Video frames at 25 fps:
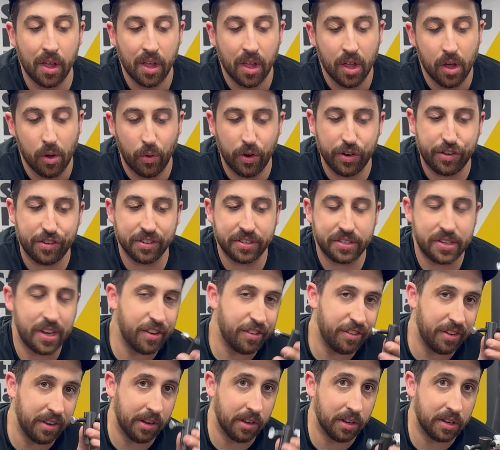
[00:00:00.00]
which
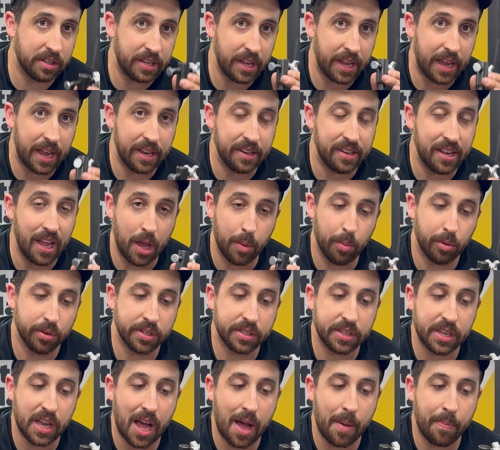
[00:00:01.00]
essentially looks like a table
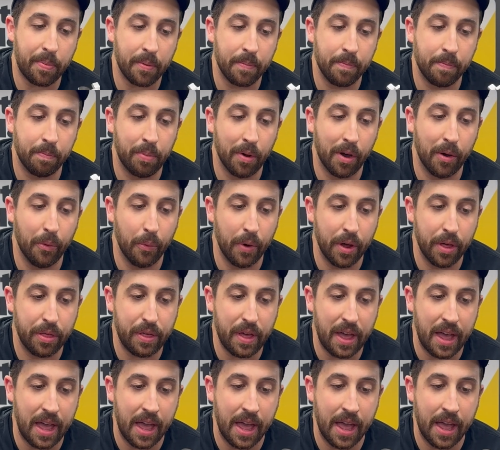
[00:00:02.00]
stop, but
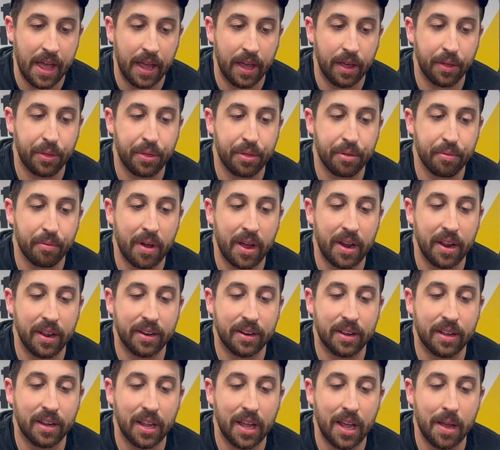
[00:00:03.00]
with a
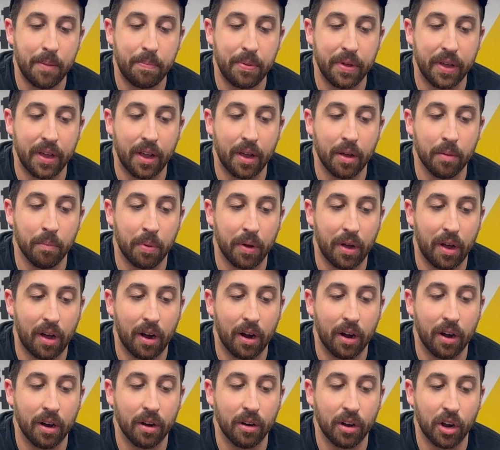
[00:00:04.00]
threaded clamping
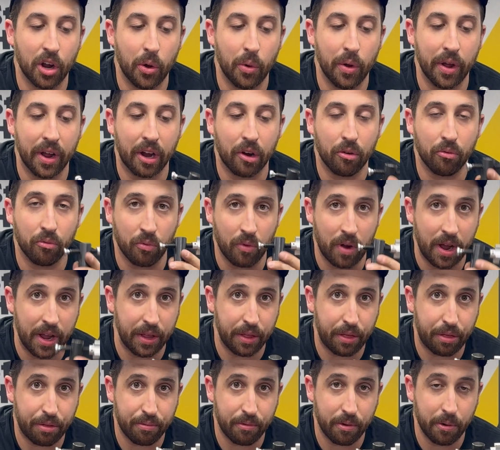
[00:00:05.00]
bar going right
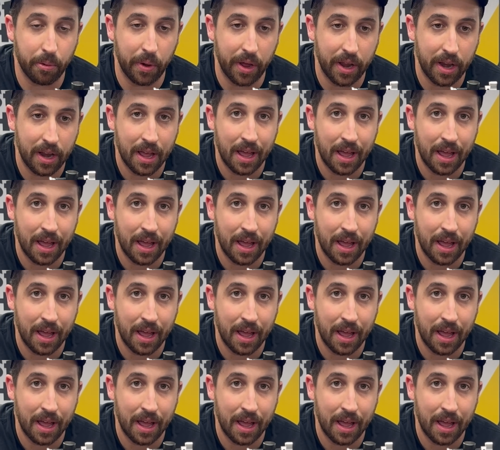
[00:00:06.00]
through it